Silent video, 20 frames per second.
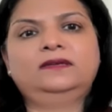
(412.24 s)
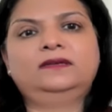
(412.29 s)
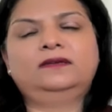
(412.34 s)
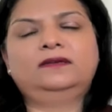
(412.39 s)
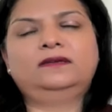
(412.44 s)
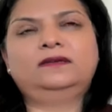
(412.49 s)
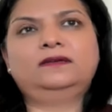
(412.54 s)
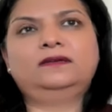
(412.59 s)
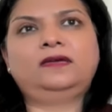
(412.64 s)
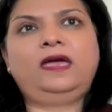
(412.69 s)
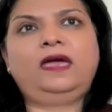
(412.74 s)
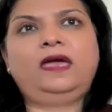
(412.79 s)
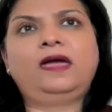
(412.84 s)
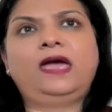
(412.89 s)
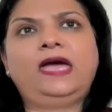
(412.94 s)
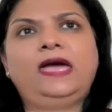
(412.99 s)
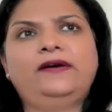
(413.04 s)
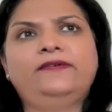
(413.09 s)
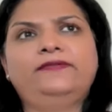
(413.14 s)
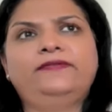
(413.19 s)

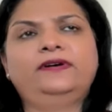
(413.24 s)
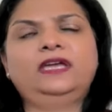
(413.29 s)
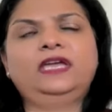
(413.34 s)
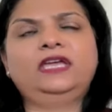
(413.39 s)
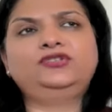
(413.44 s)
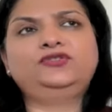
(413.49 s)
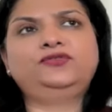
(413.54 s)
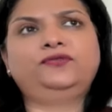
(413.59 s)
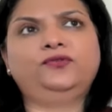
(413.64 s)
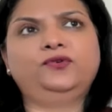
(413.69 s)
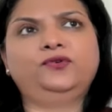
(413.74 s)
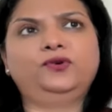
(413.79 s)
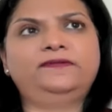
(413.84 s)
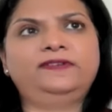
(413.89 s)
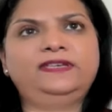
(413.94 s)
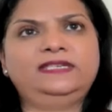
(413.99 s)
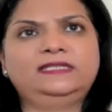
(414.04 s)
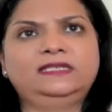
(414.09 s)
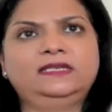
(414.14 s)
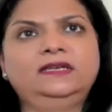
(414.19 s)
have a H4
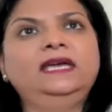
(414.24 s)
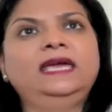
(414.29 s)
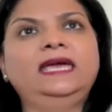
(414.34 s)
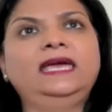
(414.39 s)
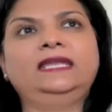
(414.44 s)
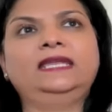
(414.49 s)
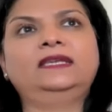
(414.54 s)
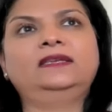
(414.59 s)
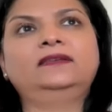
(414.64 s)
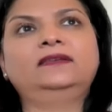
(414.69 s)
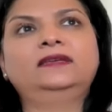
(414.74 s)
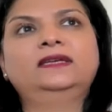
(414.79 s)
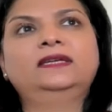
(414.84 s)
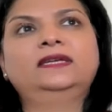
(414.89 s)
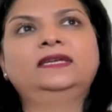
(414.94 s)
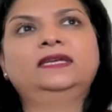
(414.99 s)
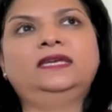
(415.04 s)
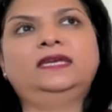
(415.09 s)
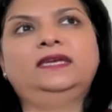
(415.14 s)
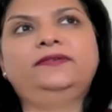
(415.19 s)
visa, and
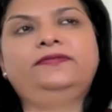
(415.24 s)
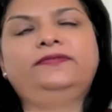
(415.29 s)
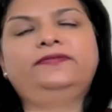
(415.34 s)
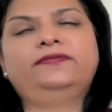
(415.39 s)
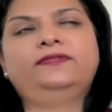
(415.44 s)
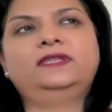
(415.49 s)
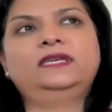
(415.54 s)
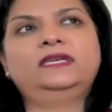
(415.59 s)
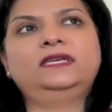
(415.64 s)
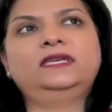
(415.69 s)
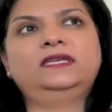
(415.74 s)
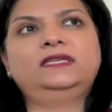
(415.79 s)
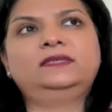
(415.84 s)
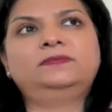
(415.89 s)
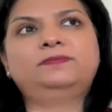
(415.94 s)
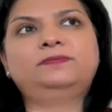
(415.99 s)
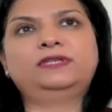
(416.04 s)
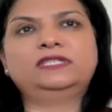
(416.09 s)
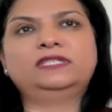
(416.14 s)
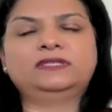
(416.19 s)
if the
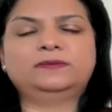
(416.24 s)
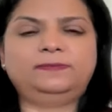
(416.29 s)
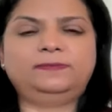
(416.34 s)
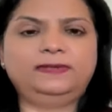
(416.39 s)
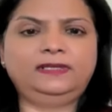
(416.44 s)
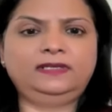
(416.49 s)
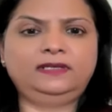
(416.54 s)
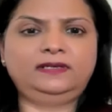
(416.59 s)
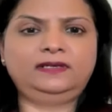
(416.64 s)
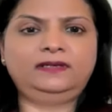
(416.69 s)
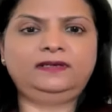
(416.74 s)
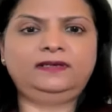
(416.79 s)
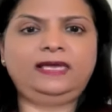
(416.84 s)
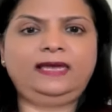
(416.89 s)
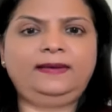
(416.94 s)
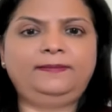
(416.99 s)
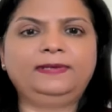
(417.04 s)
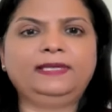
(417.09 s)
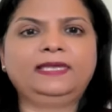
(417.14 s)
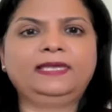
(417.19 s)
principal
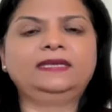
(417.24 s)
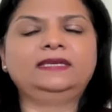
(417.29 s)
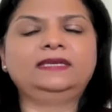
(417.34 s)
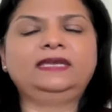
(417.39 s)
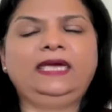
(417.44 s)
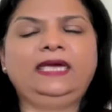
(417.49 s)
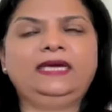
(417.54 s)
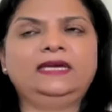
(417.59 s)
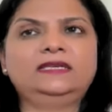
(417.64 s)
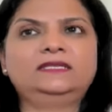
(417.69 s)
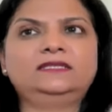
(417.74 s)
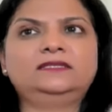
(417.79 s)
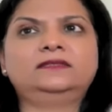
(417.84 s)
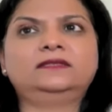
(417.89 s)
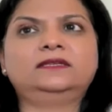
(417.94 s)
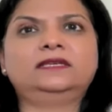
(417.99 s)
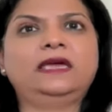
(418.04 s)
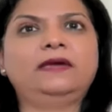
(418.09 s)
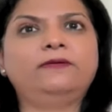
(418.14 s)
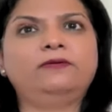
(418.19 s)
applicant has
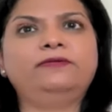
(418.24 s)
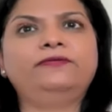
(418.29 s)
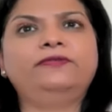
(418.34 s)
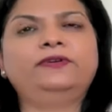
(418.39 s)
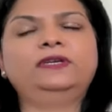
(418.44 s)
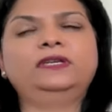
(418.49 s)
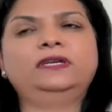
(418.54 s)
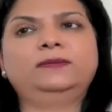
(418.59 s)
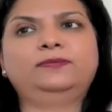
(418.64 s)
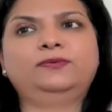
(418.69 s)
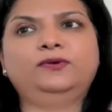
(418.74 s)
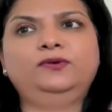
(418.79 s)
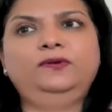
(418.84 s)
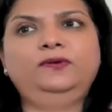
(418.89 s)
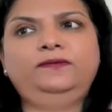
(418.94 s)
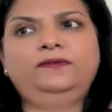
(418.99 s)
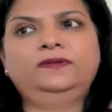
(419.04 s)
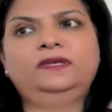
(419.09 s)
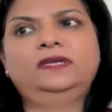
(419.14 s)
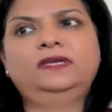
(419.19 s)
an I-140
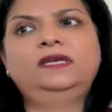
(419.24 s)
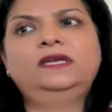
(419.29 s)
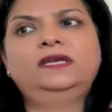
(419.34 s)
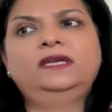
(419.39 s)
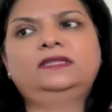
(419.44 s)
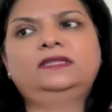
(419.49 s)
approved, the